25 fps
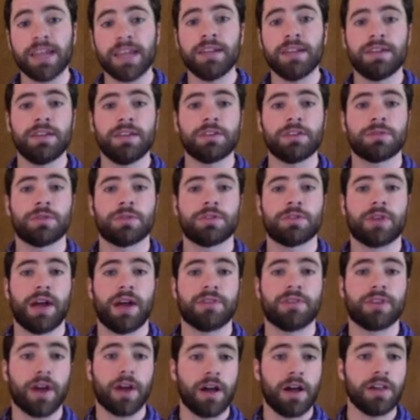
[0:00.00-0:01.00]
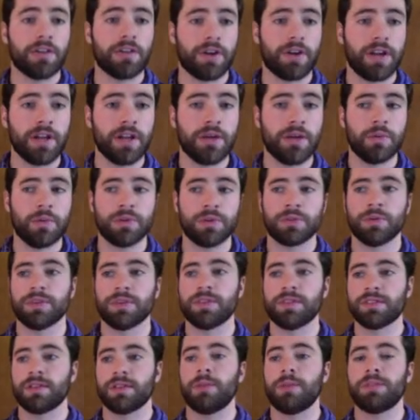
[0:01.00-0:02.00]
deals with graph coloring, which was
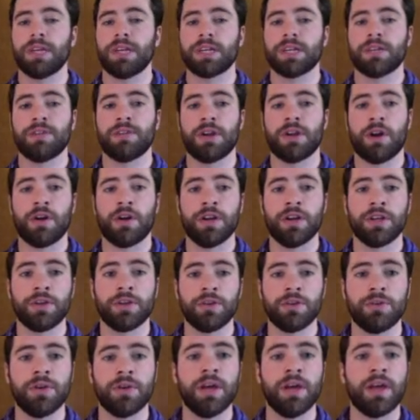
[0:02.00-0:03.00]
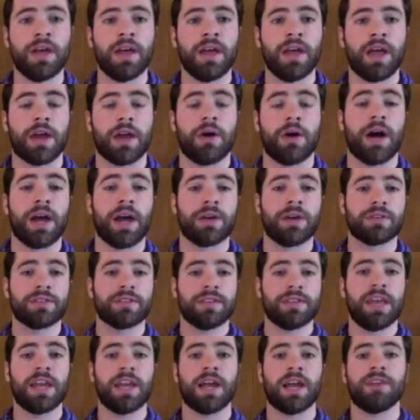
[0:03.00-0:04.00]
the subject of an RU at Ohio
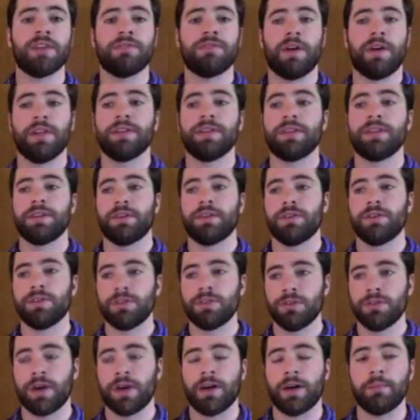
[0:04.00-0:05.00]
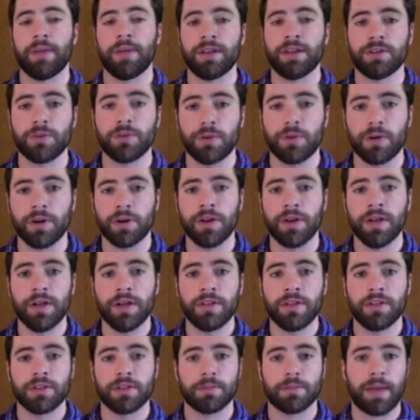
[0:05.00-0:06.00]
State I volunteered to help mentor
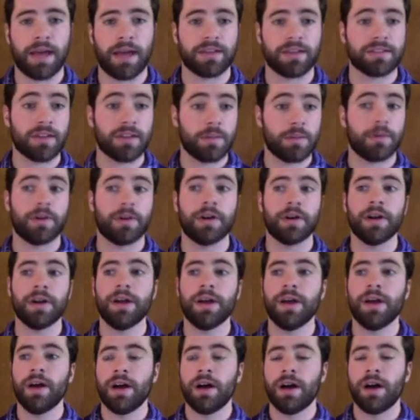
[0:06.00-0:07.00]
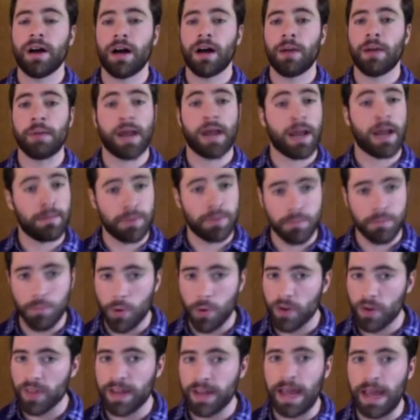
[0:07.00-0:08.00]
this past summer. And I'd be
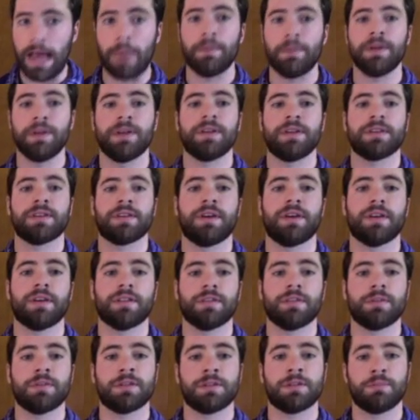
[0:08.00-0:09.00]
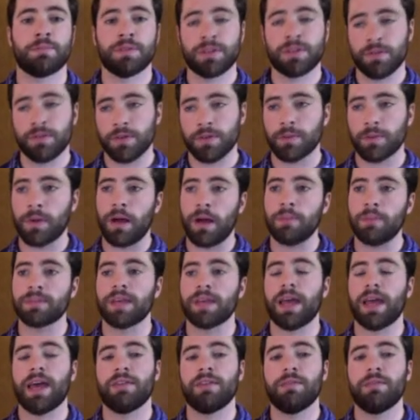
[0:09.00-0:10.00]
more than happy to discuss the specific problems I
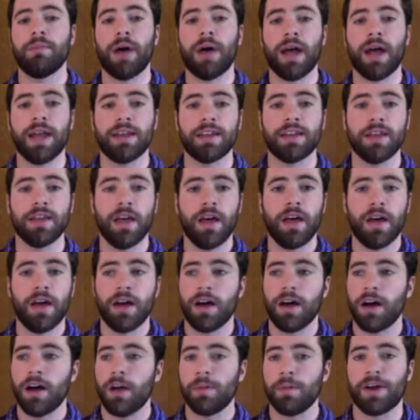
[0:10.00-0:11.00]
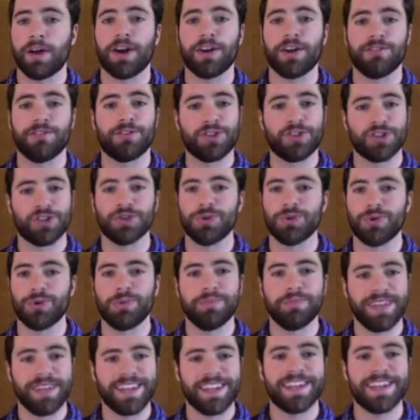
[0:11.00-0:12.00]
have in mind at our virtual
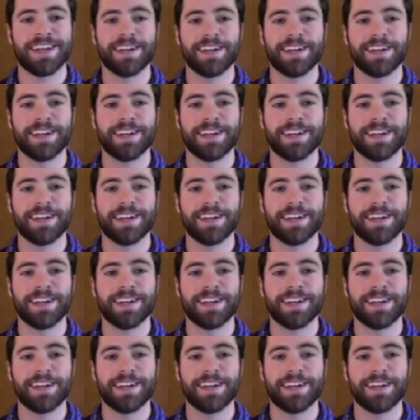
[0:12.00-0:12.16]
meeting.